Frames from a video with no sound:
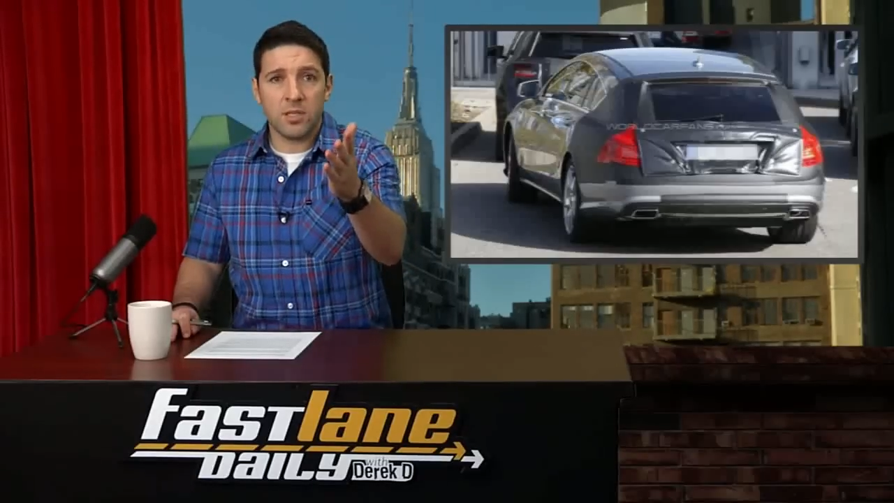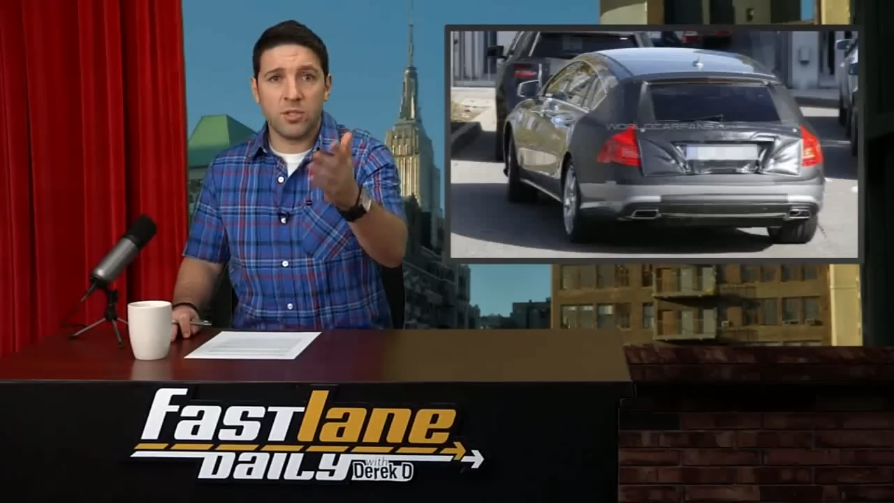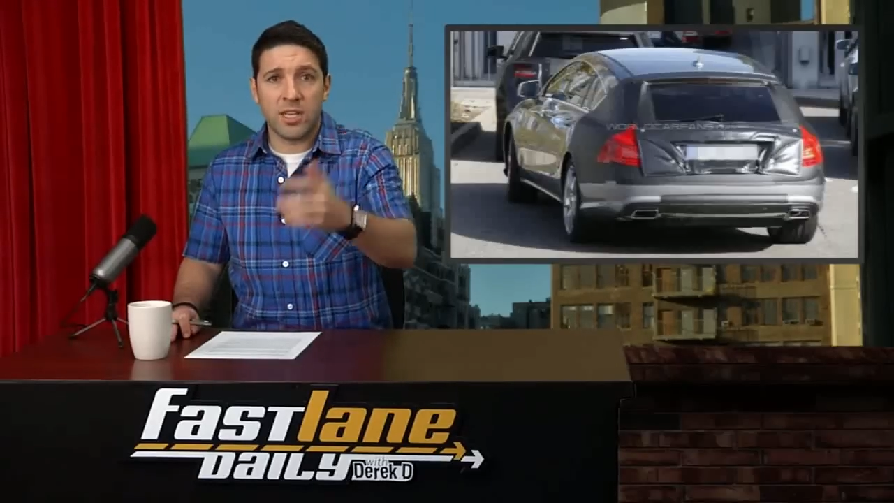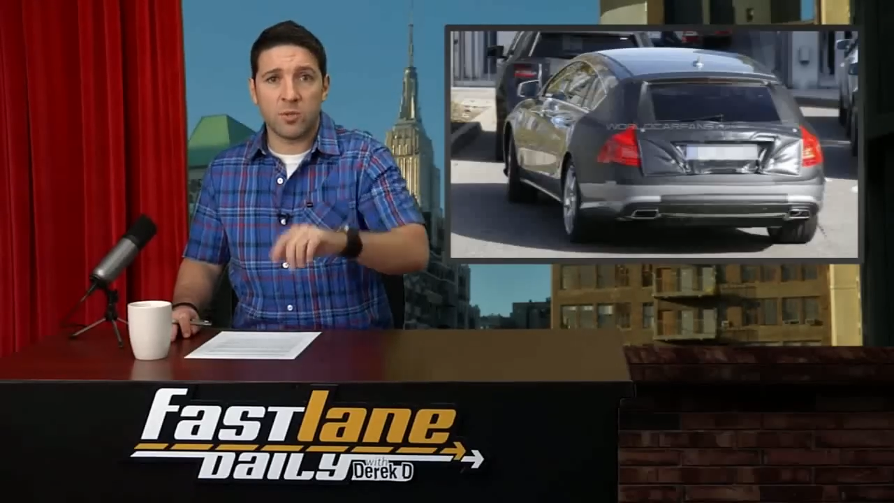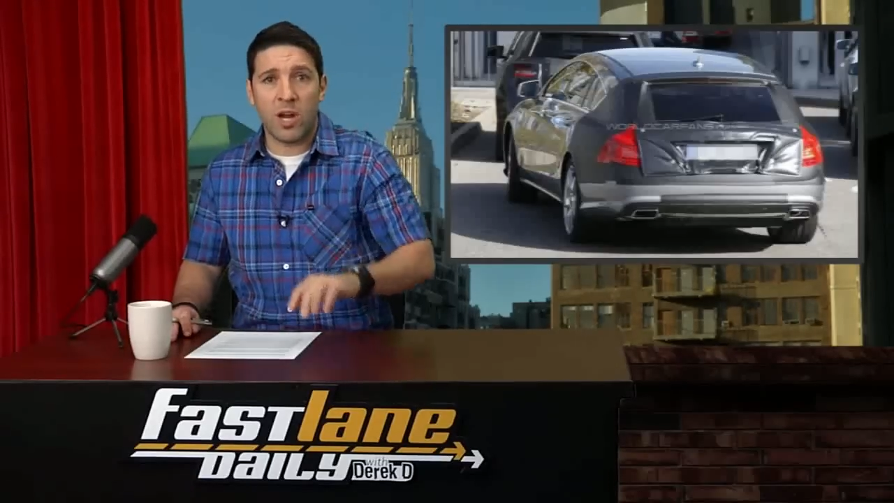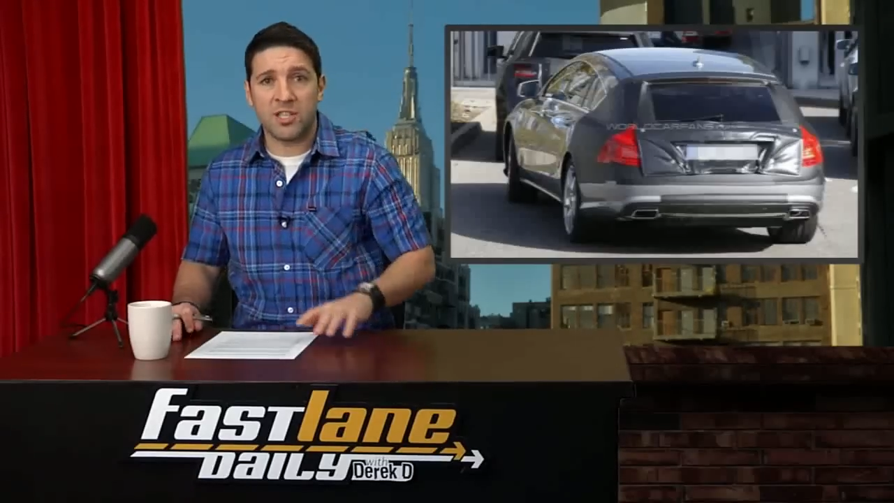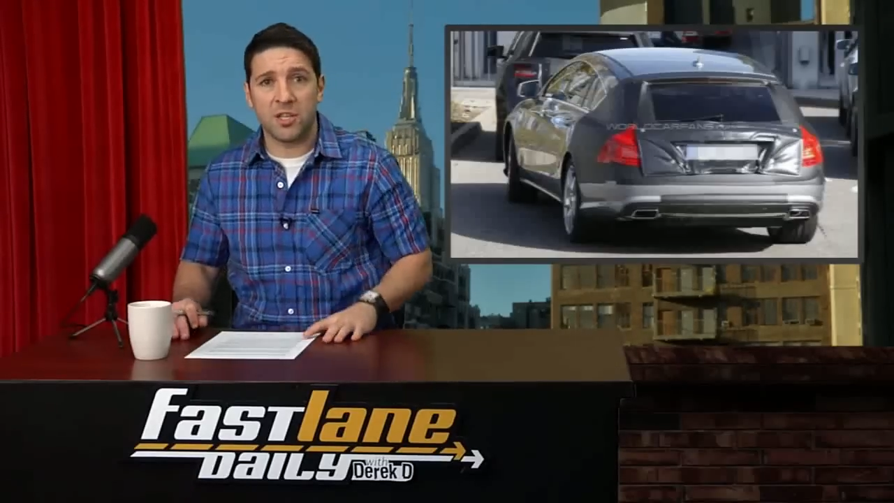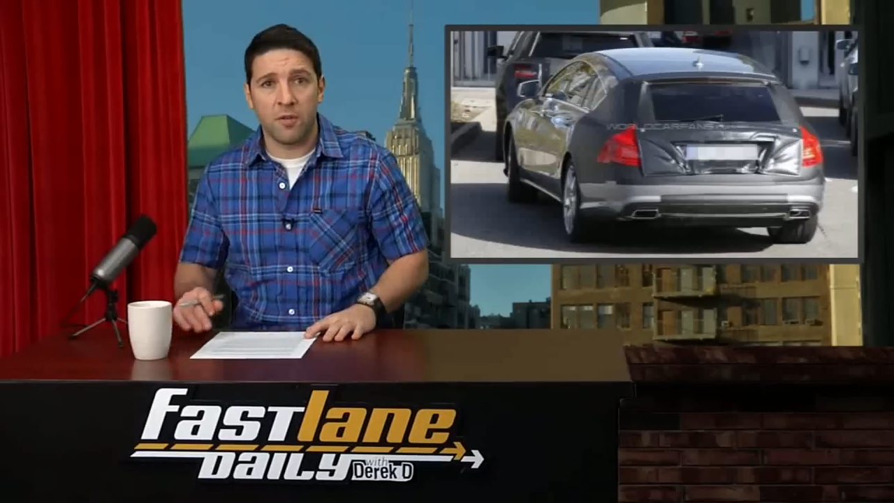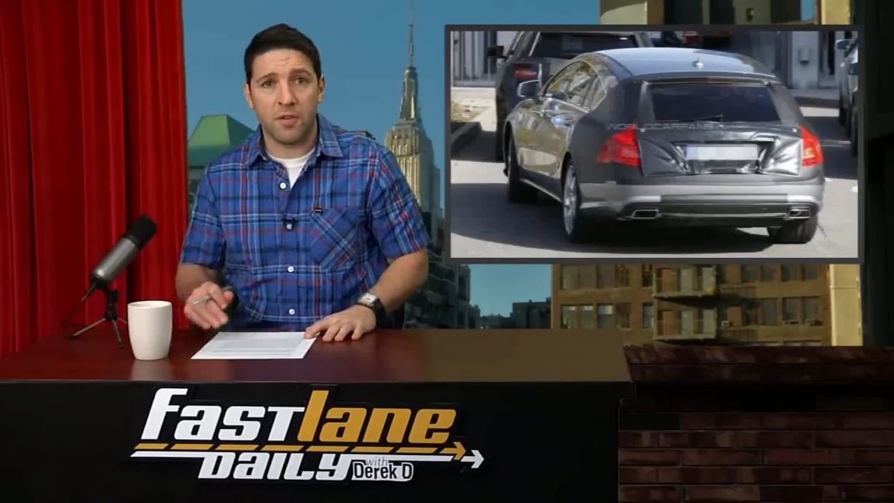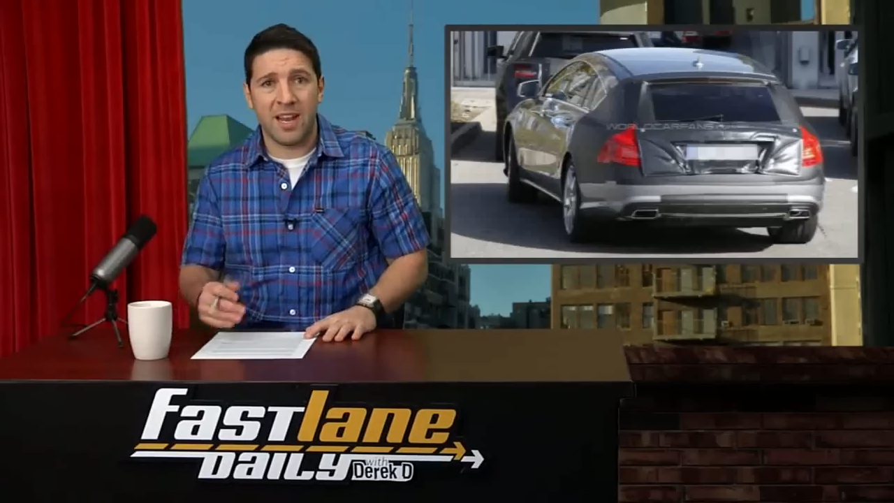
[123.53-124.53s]
Could you guys
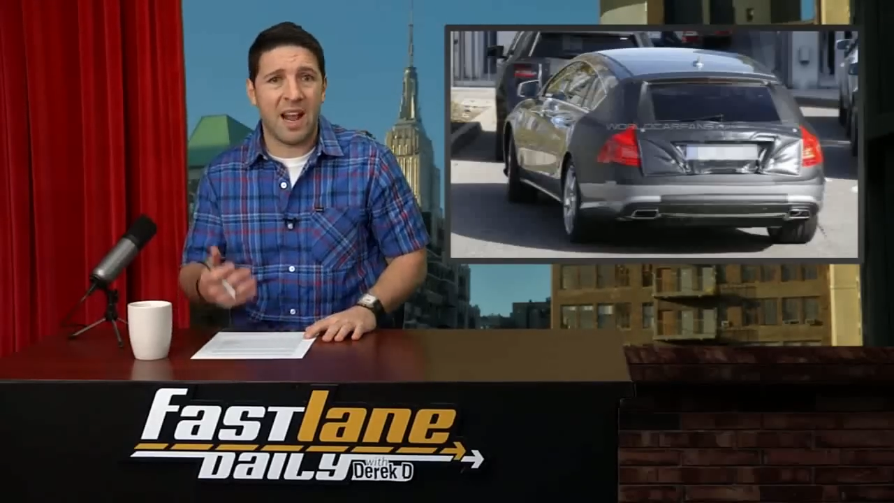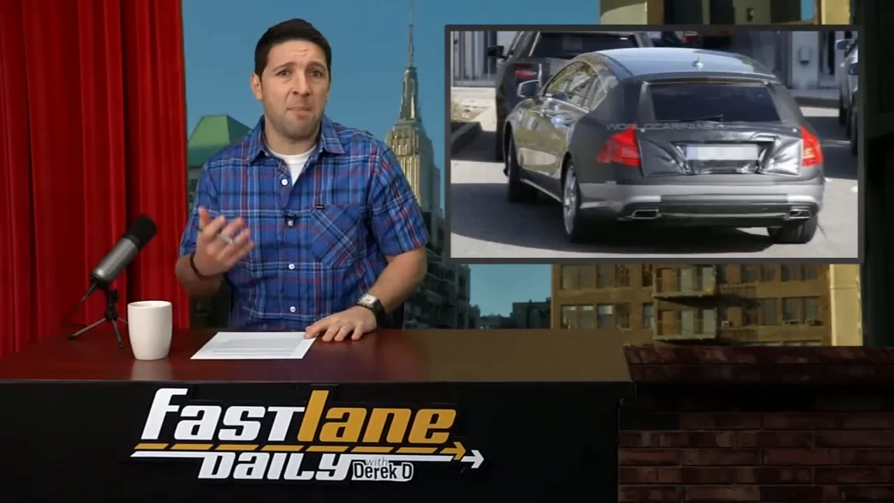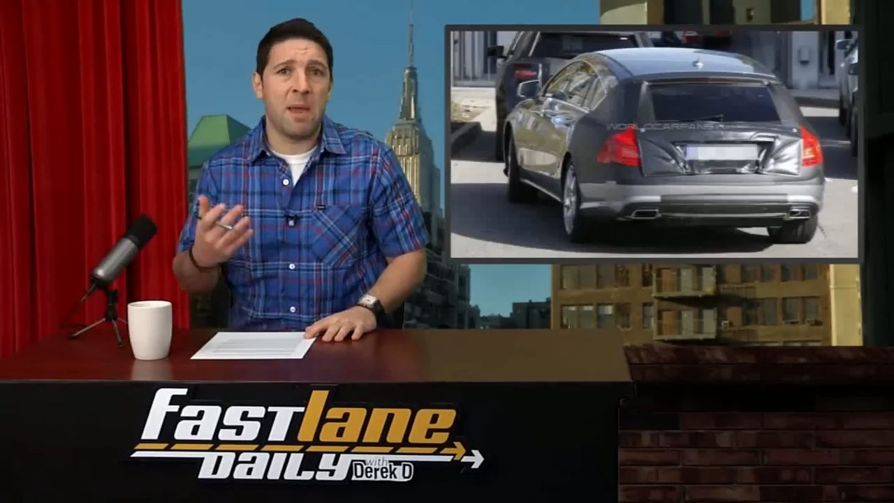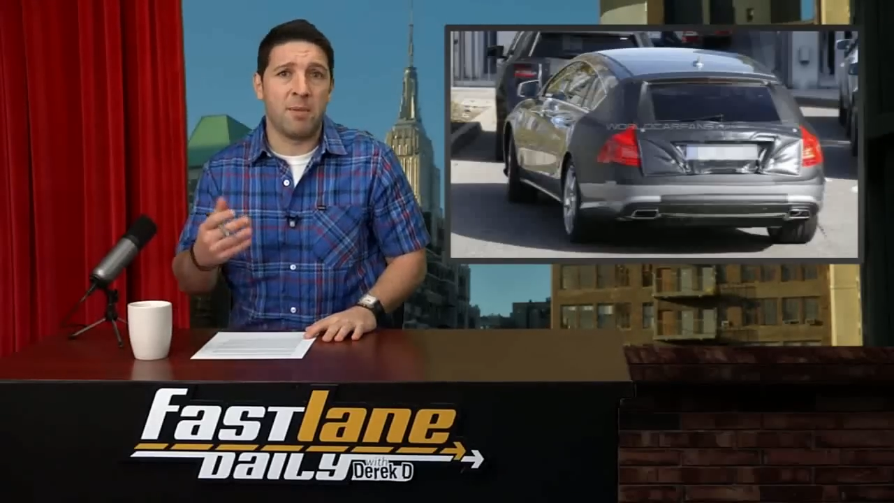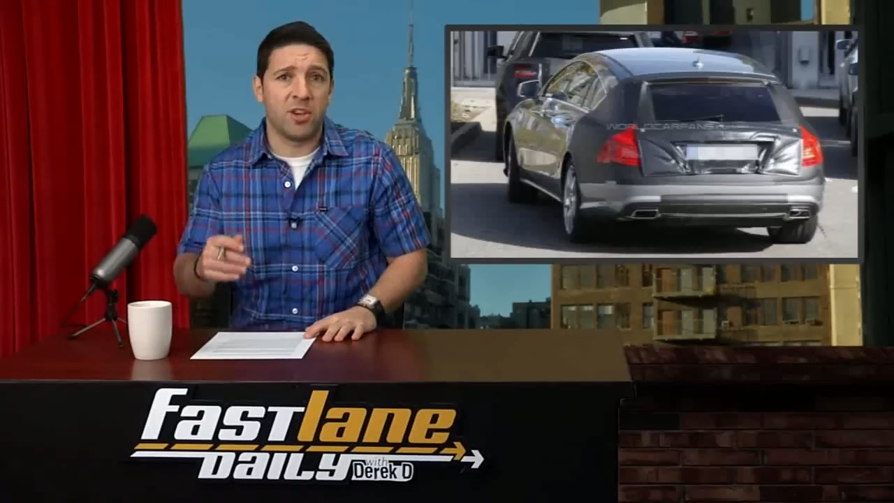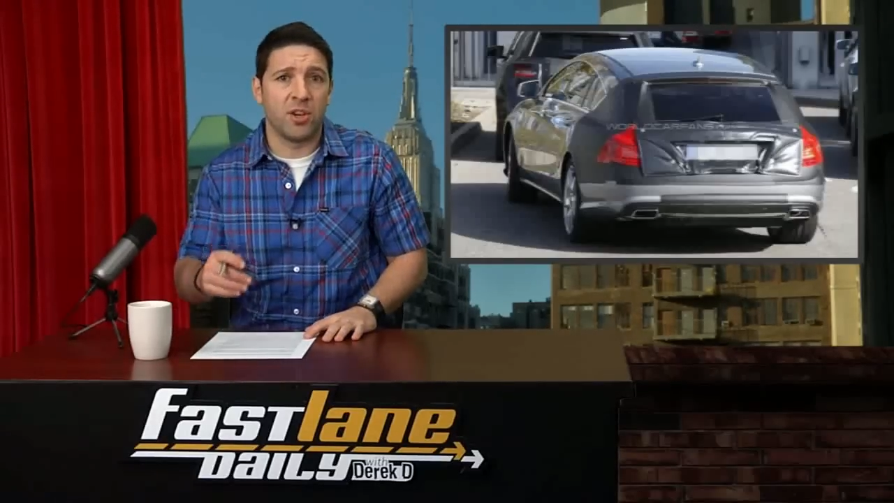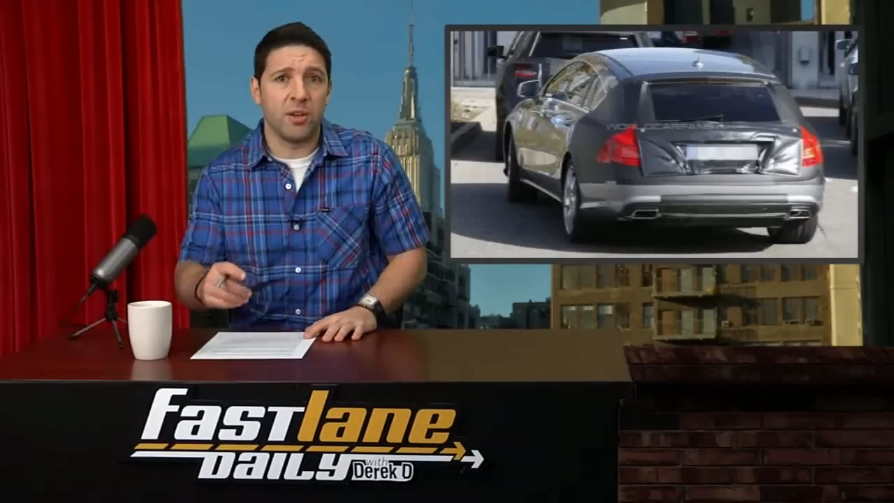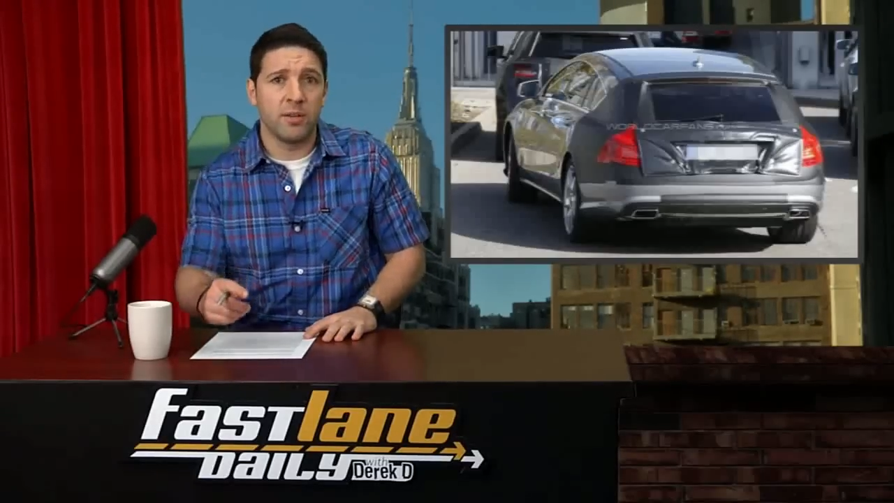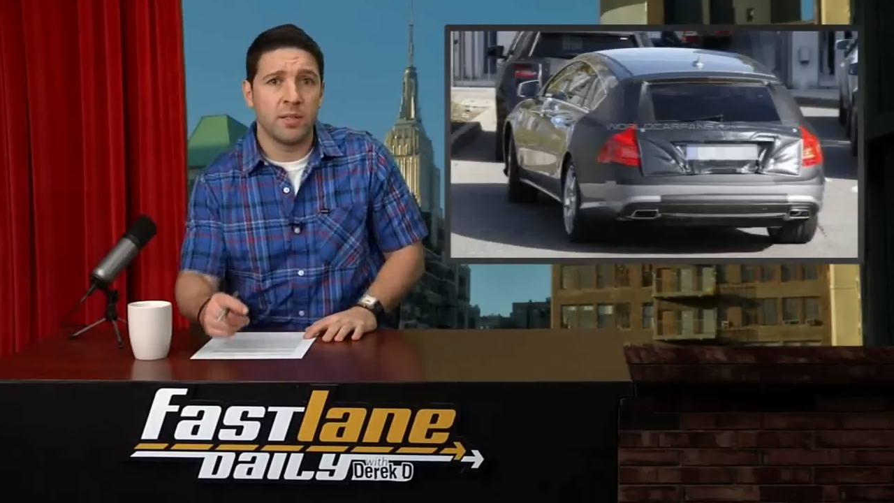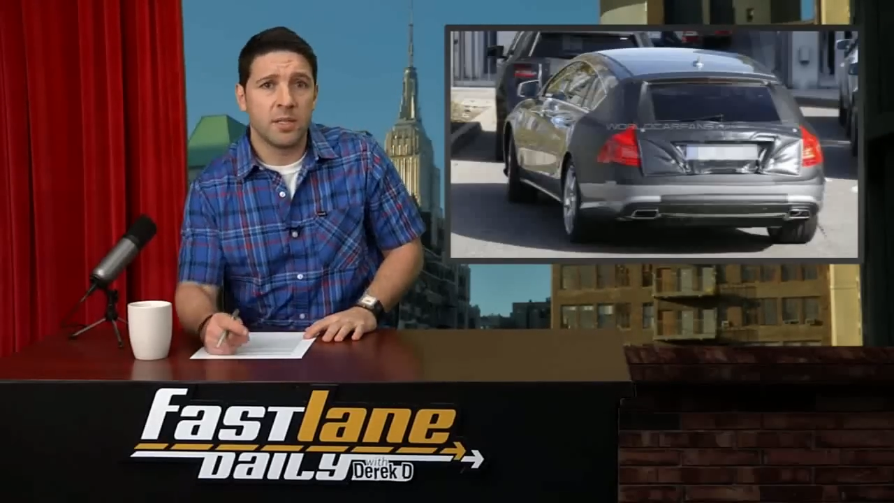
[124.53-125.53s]
watching go for that? I maybe could.